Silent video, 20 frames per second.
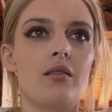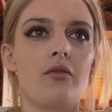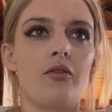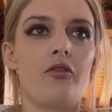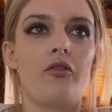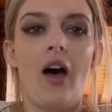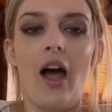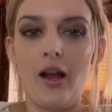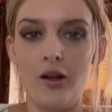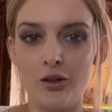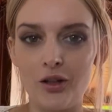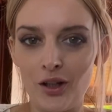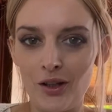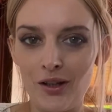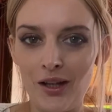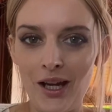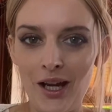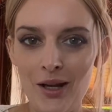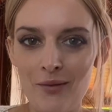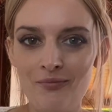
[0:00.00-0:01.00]
filed a
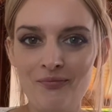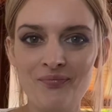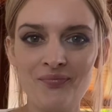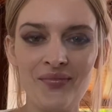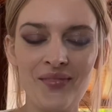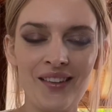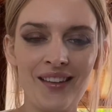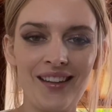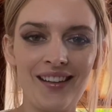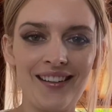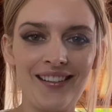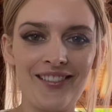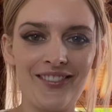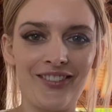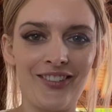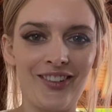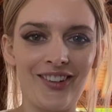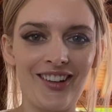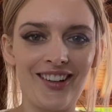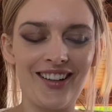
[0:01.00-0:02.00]
claim
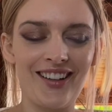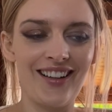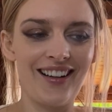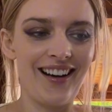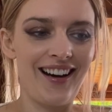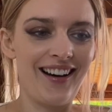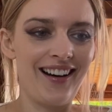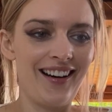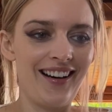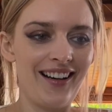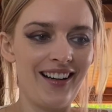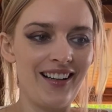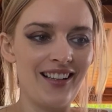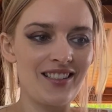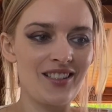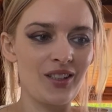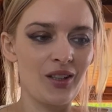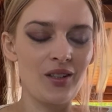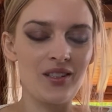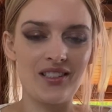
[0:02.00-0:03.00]
for a
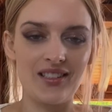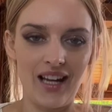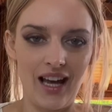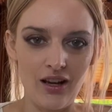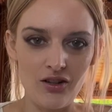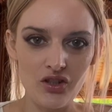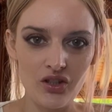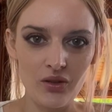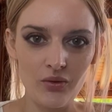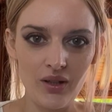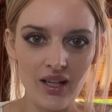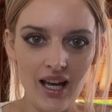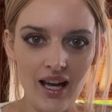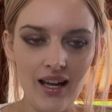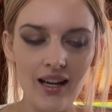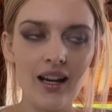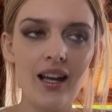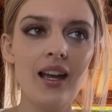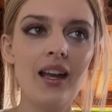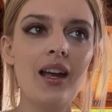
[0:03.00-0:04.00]
certain statute
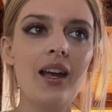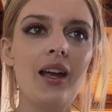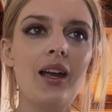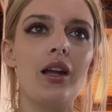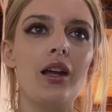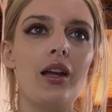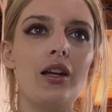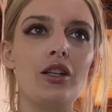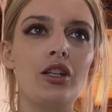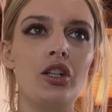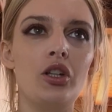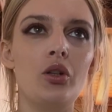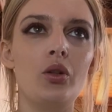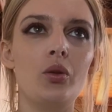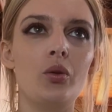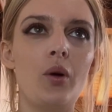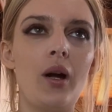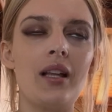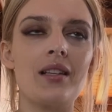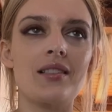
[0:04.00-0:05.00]
yet,
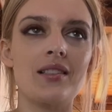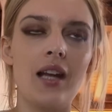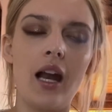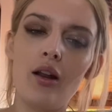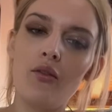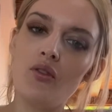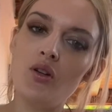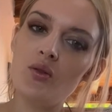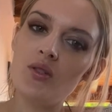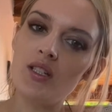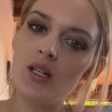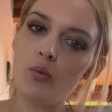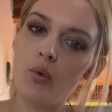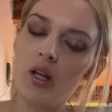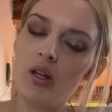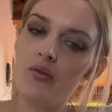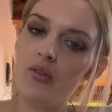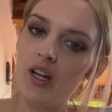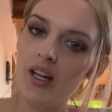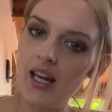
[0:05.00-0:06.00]
you, instead of using
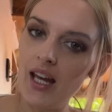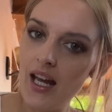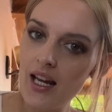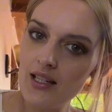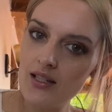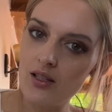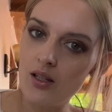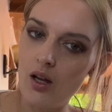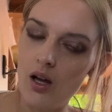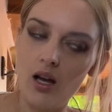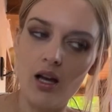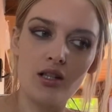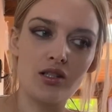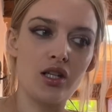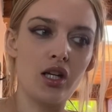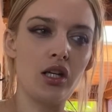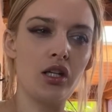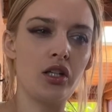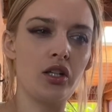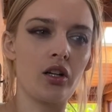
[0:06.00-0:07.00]
relevant case laws,
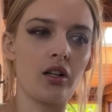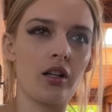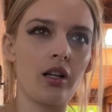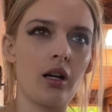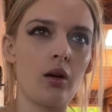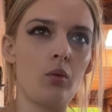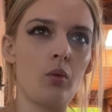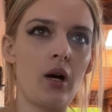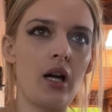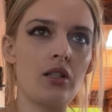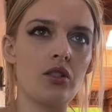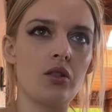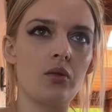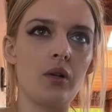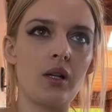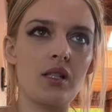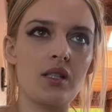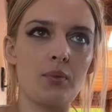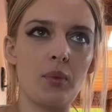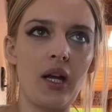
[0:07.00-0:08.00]
you're gonna want to
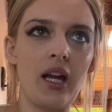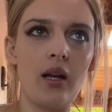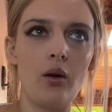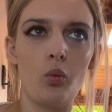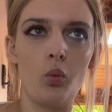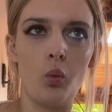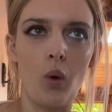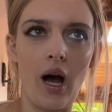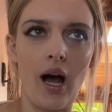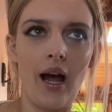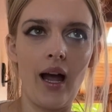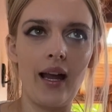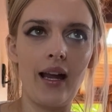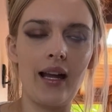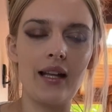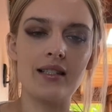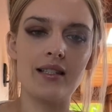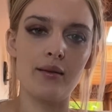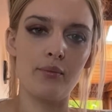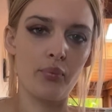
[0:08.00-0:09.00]
explain why
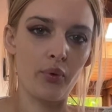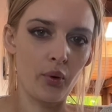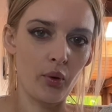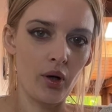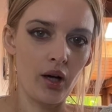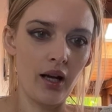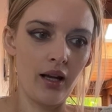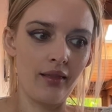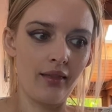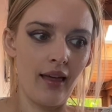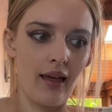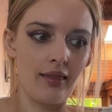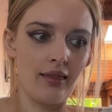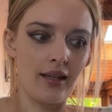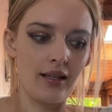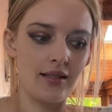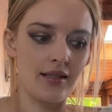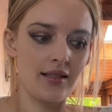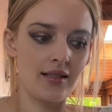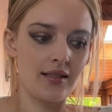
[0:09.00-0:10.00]
it's important that
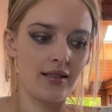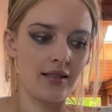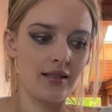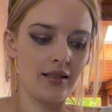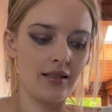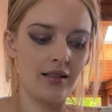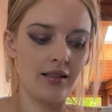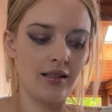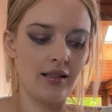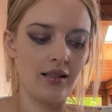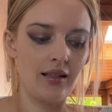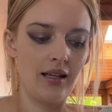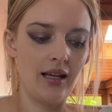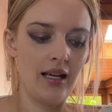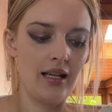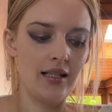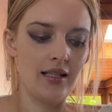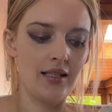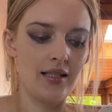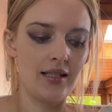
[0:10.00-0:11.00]
this
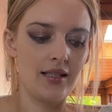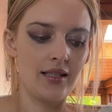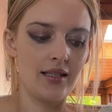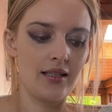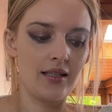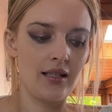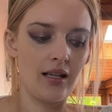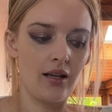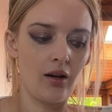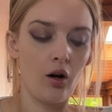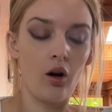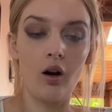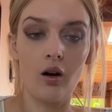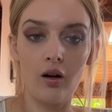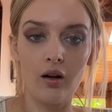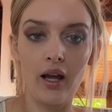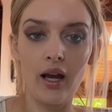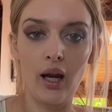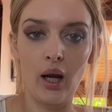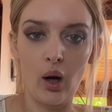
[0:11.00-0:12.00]
is
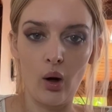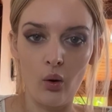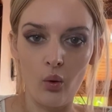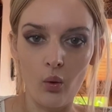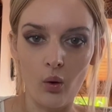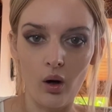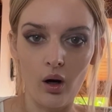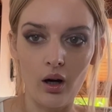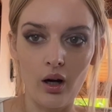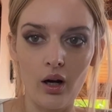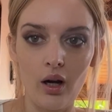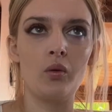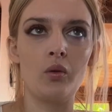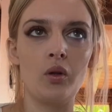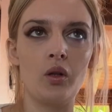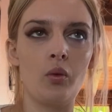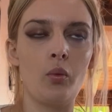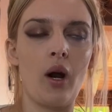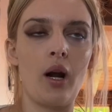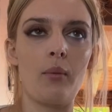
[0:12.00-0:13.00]
heard in court.
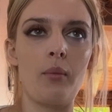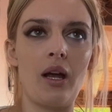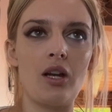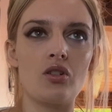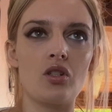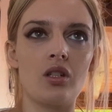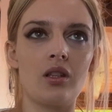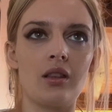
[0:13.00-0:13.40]
You wanna mention